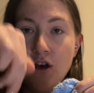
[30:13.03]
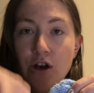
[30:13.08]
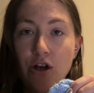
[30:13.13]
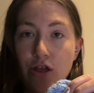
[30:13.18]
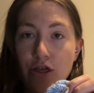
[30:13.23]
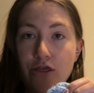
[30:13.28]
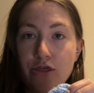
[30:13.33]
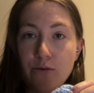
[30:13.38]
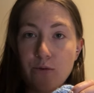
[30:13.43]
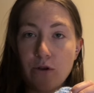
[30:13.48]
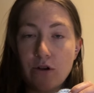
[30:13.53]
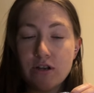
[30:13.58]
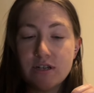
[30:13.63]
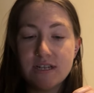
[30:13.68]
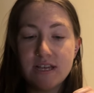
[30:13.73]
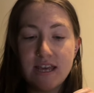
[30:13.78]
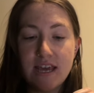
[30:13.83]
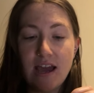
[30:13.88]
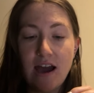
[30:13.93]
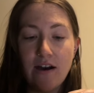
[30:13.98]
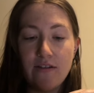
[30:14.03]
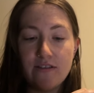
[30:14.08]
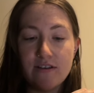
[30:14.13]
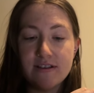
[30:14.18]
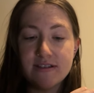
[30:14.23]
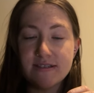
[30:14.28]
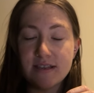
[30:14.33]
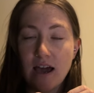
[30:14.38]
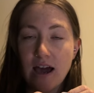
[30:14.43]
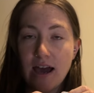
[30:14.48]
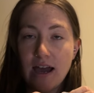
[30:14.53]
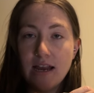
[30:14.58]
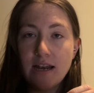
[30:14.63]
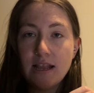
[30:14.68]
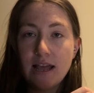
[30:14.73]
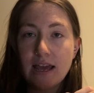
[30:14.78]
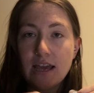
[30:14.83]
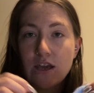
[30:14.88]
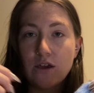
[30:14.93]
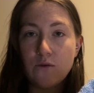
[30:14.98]
through to the other side
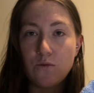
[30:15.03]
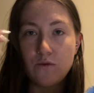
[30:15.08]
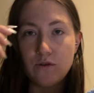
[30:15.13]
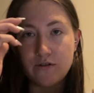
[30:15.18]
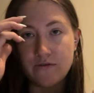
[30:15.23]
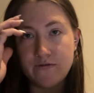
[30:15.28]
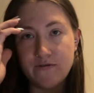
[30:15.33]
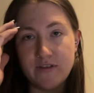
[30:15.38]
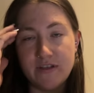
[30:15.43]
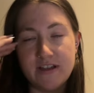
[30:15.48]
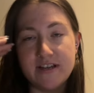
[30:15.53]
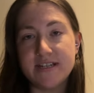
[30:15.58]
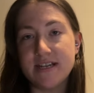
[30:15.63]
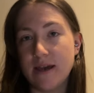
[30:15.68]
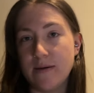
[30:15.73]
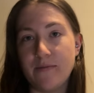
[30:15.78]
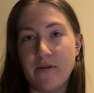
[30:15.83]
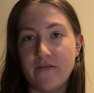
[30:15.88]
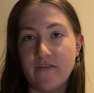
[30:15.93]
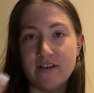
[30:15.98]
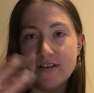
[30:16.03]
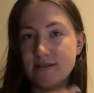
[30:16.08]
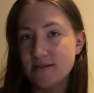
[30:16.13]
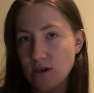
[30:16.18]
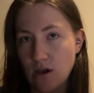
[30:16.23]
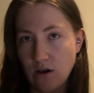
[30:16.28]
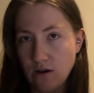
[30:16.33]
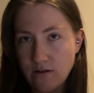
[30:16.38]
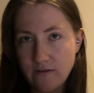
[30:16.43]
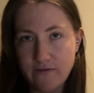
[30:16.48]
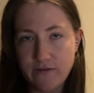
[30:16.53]
like you would for the tip of a sock,